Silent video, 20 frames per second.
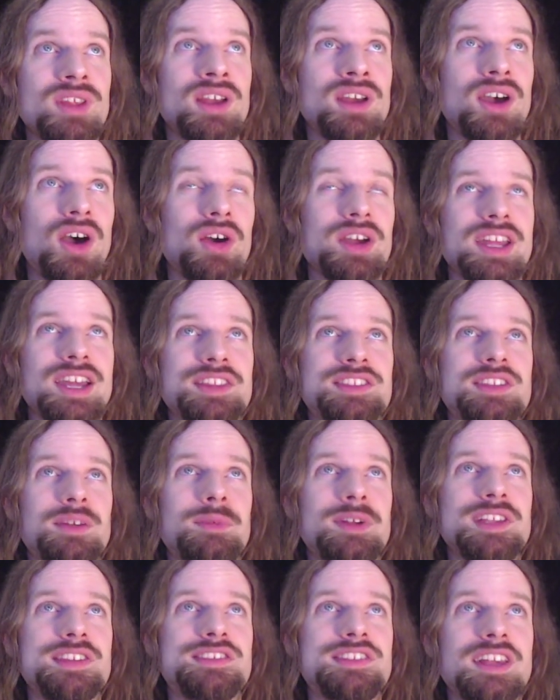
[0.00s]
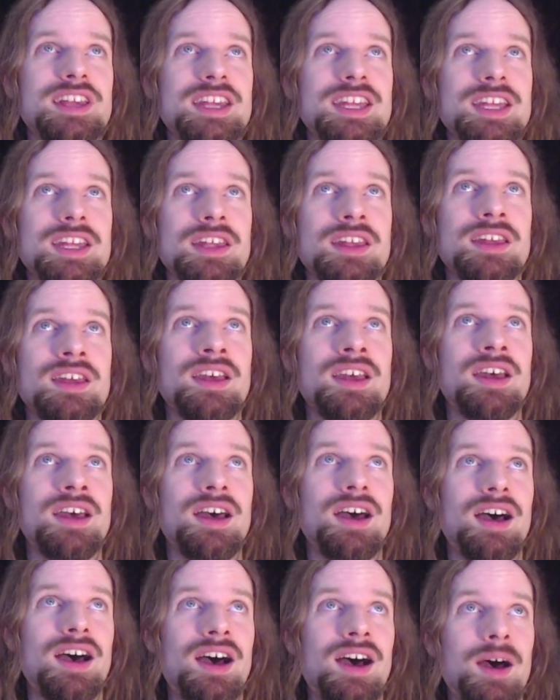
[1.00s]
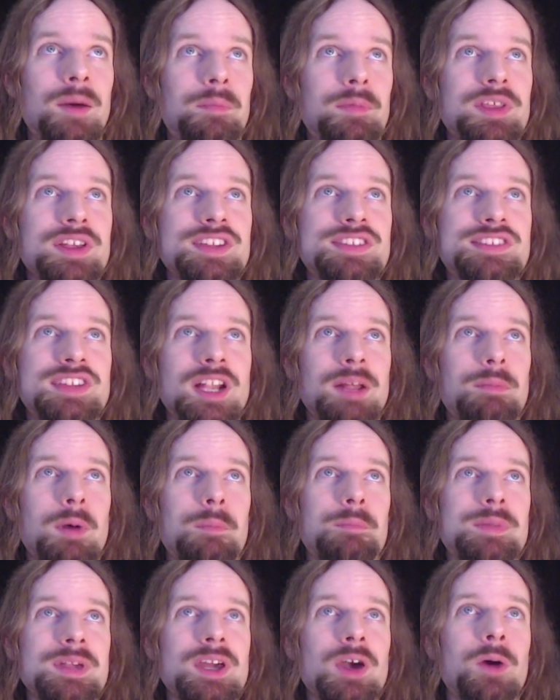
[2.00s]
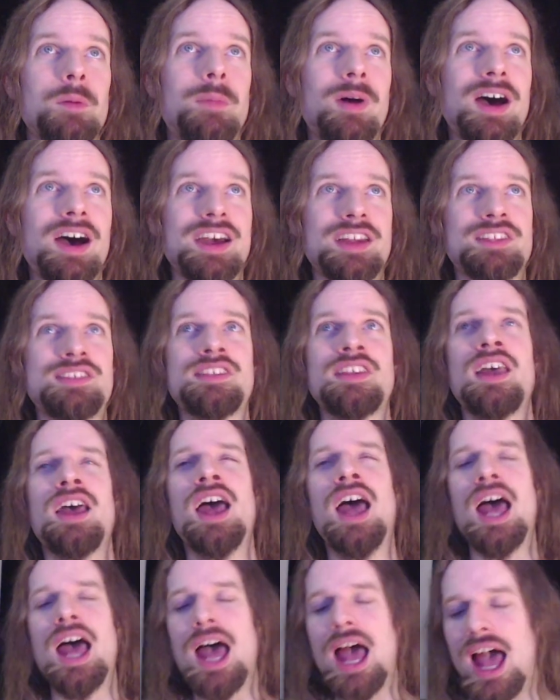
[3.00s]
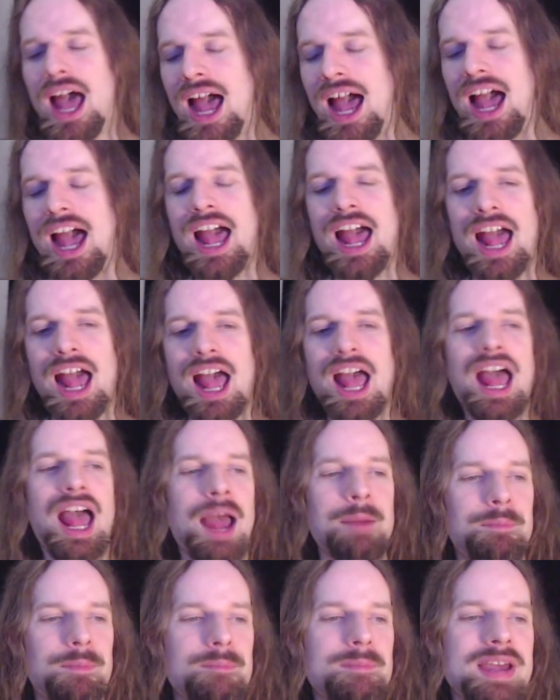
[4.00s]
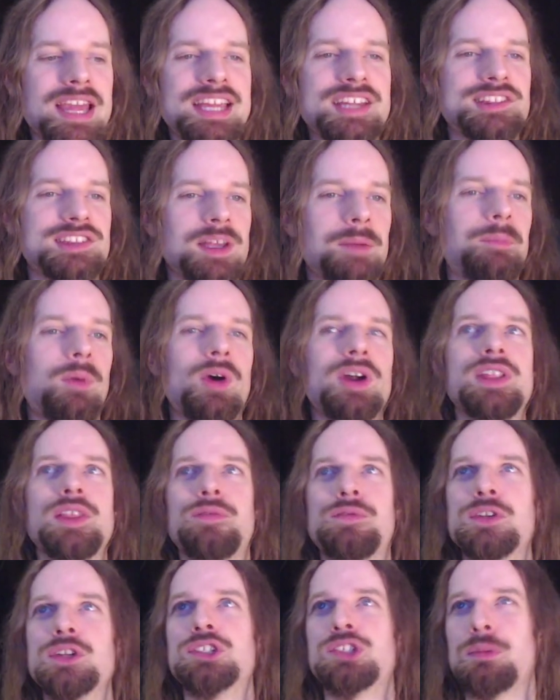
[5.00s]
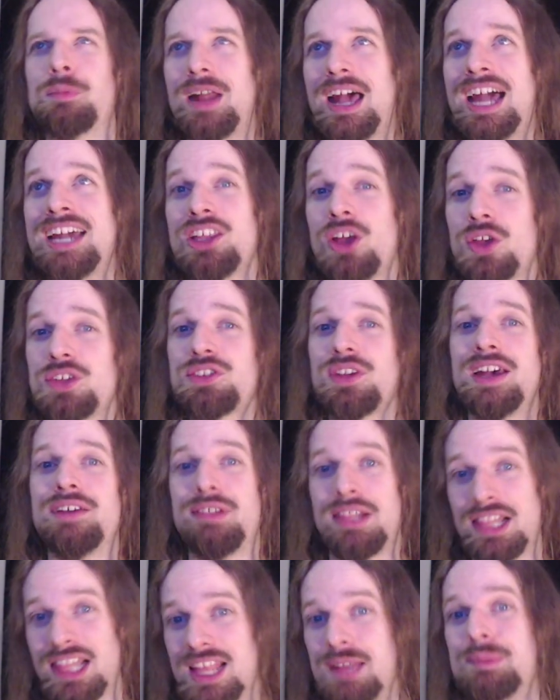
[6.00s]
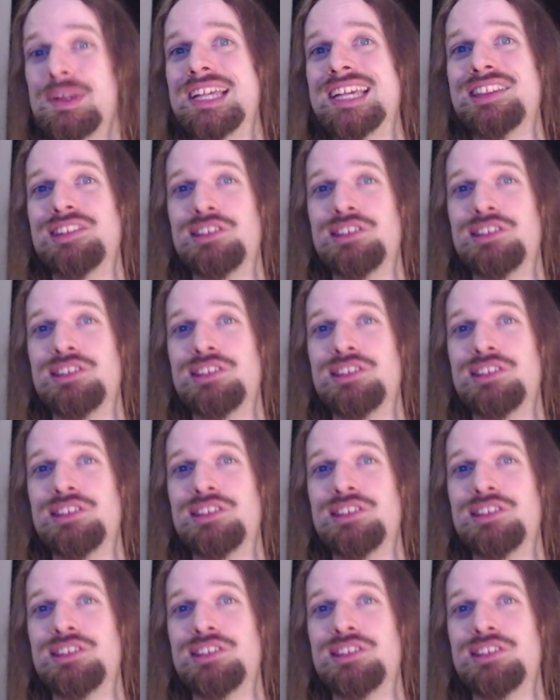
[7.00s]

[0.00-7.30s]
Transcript: Oh yeah, and somebody's saying, please set up a PO box. I may at some point in the future, but I also have limited